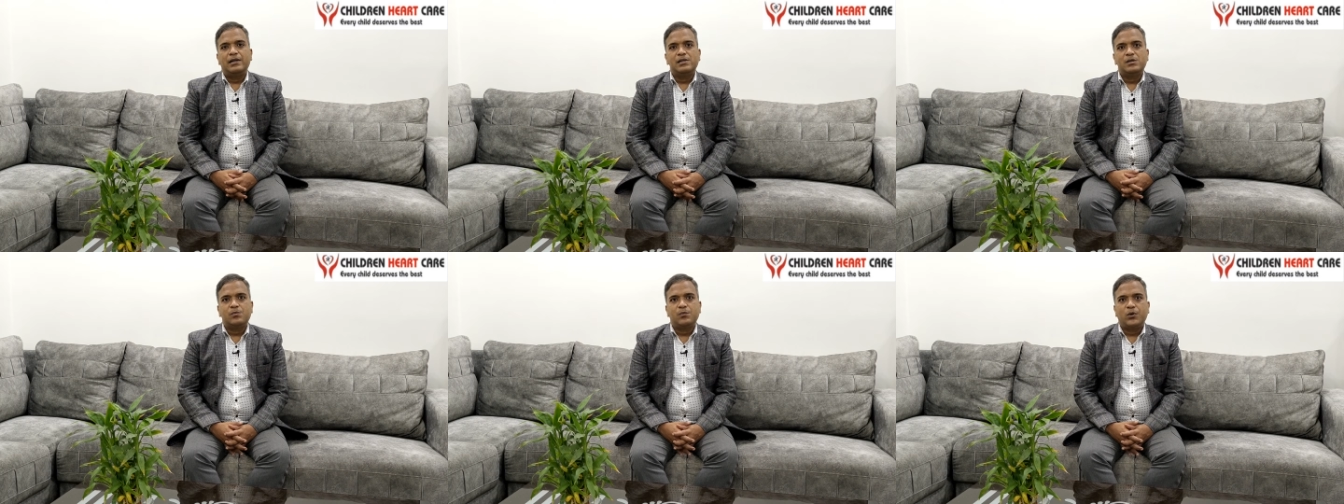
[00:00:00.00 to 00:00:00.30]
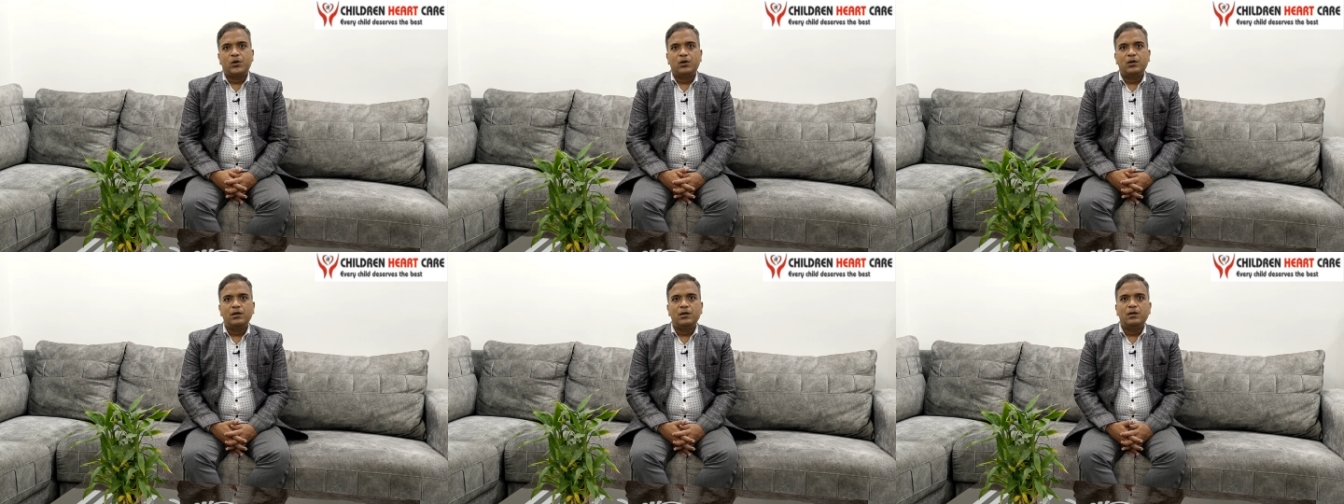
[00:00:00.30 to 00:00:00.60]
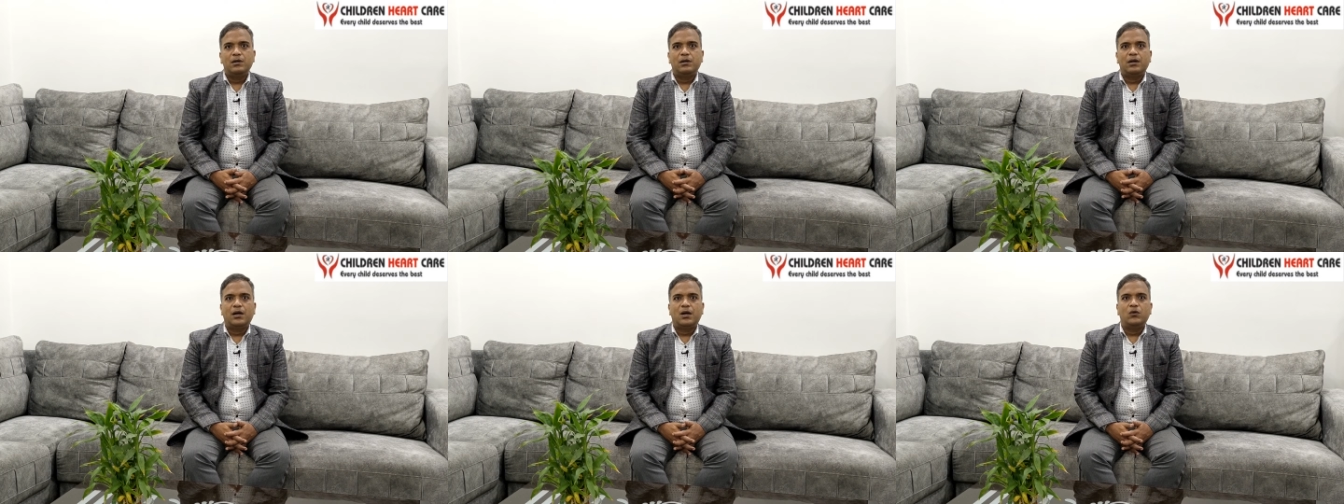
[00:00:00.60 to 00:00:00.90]
is
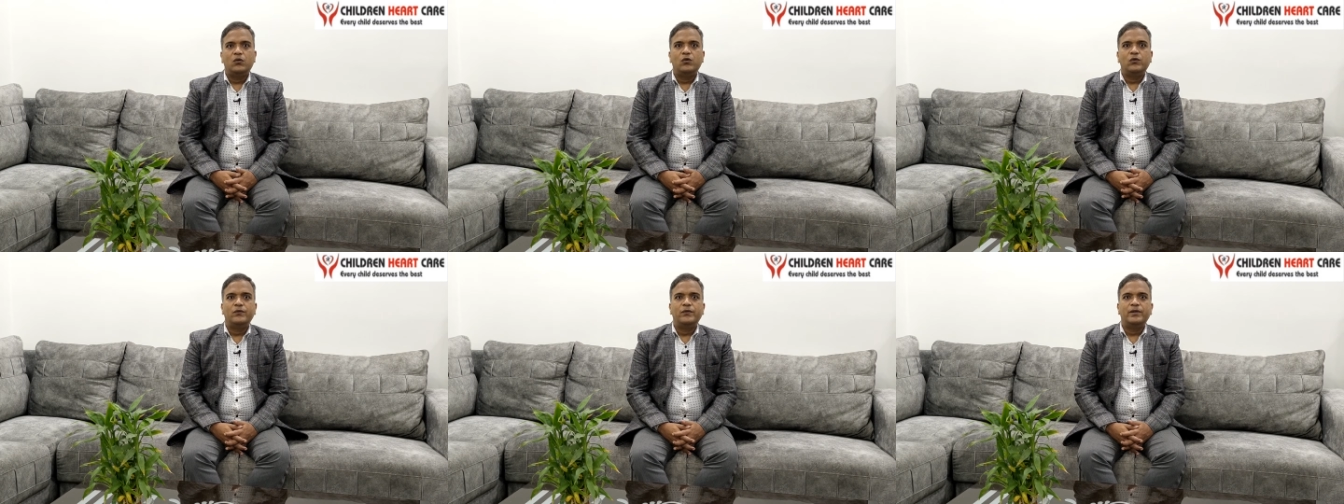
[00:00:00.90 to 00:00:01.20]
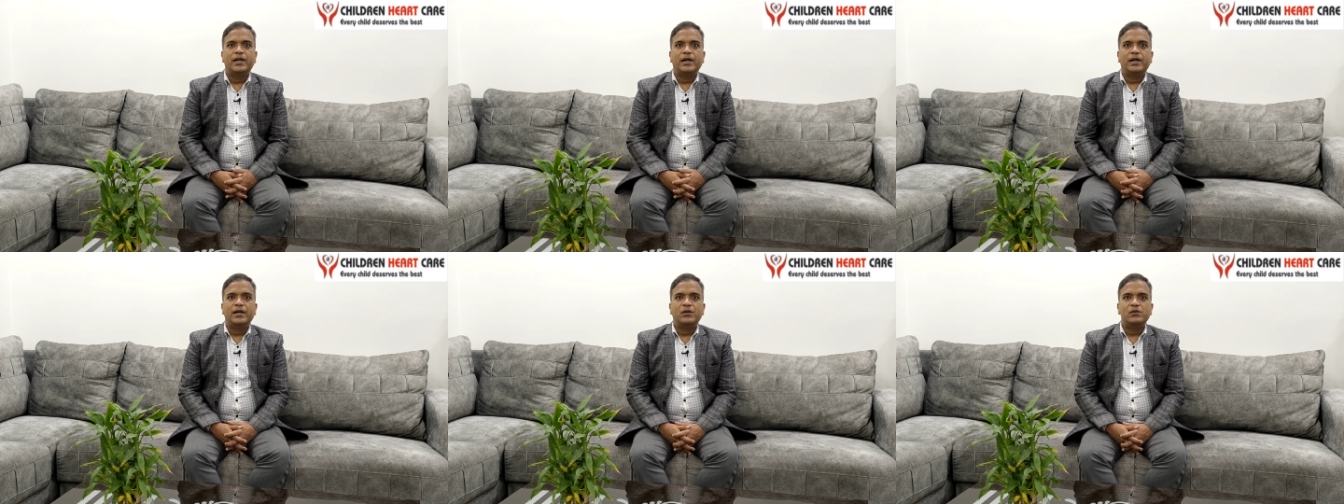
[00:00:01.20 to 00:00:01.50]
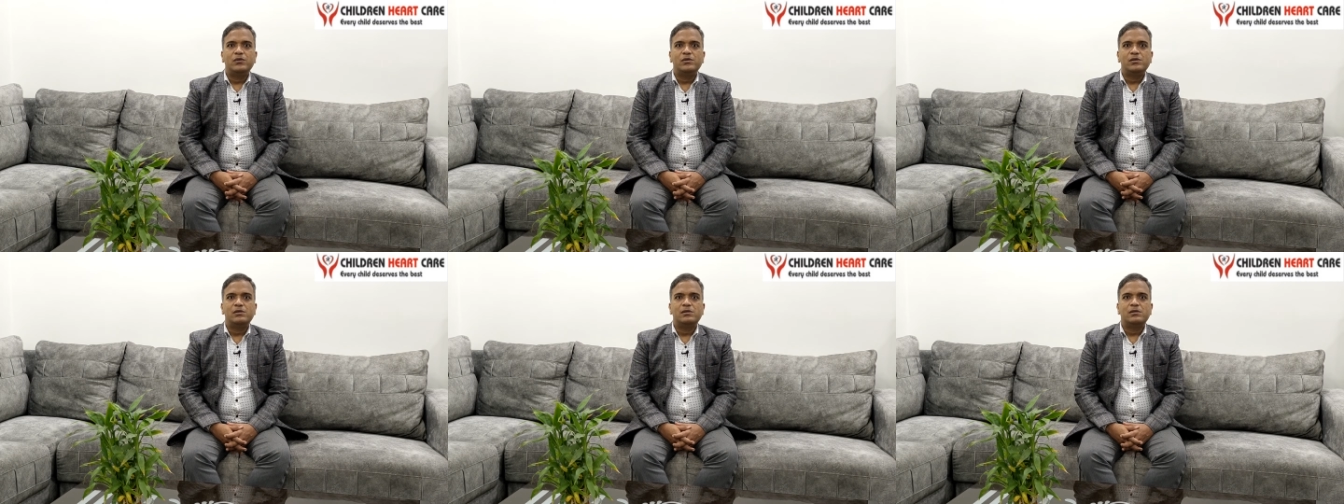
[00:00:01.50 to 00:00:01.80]
born, how do we
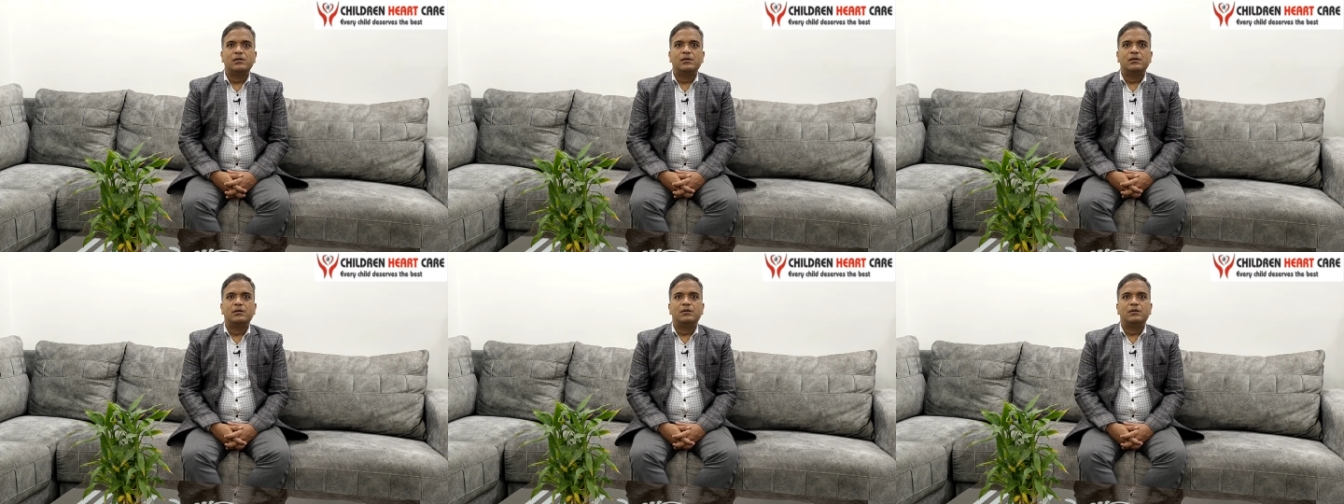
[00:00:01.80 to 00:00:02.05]
diagnose?